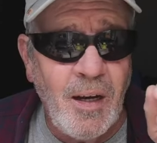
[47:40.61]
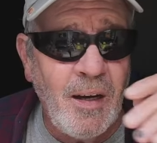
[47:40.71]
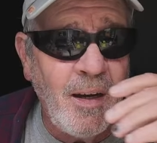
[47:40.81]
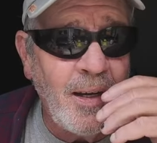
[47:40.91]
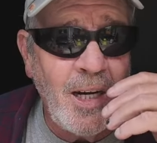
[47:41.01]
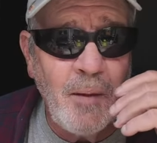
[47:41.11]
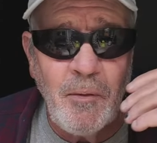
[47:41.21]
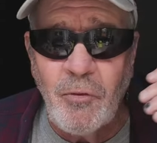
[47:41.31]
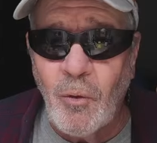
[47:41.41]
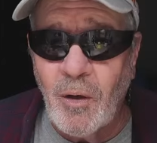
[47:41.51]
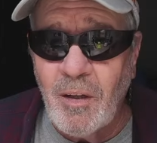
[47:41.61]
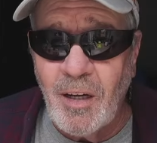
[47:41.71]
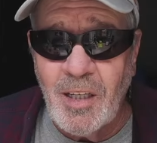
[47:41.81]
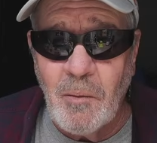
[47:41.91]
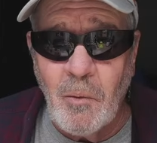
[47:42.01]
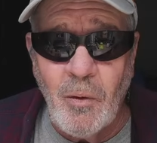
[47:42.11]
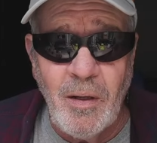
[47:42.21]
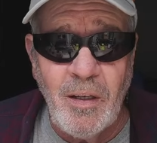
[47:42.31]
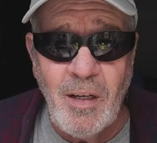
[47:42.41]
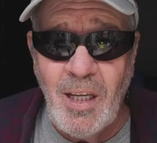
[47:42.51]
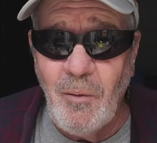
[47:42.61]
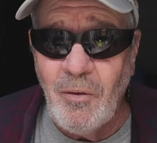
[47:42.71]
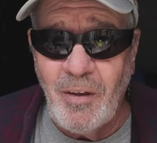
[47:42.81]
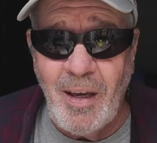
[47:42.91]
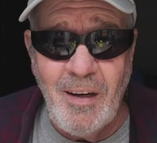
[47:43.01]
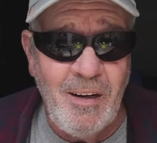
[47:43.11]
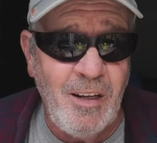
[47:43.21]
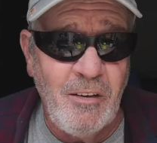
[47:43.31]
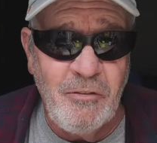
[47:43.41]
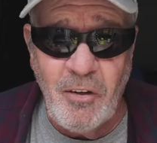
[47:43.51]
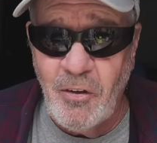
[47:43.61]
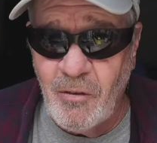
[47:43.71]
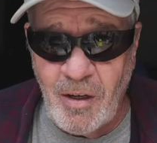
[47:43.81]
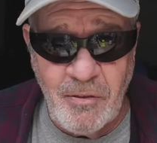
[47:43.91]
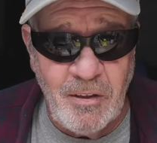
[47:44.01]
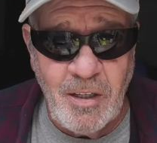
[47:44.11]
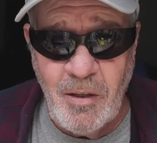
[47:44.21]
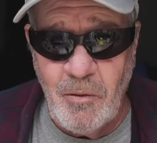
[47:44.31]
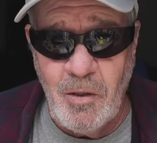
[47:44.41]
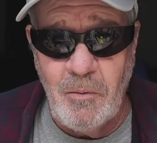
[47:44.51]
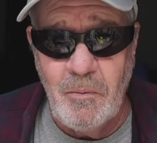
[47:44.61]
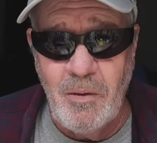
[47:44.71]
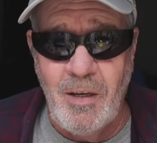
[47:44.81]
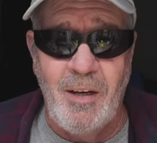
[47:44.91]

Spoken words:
I got up at 4 o'clock in the morning and he was editing a photograph on Lightroom.